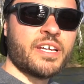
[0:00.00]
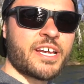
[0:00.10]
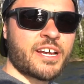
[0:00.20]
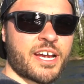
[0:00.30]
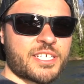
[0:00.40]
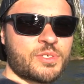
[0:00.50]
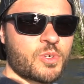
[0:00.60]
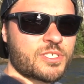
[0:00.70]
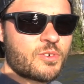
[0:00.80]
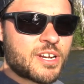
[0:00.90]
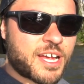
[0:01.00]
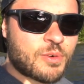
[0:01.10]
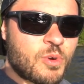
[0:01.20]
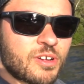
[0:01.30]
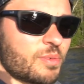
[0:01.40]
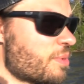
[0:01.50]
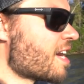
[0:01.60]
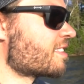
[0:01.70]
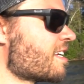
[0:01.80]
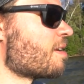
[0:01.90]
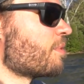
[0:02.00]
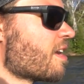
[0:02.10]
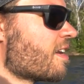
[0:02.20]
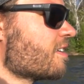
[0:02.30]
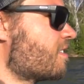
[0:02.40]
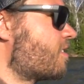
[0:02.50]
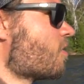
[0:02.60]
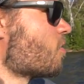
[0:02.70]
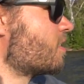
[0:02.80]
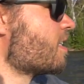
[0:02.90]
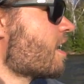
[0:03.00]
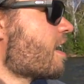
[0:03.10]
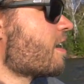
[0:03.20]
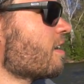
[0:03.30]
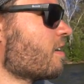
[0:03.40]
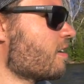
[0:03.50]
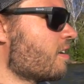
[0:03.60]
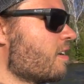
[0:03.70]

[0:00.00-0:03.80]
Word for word: ready? Hey guys, what's going on? Welcome back to NB Edits. So today,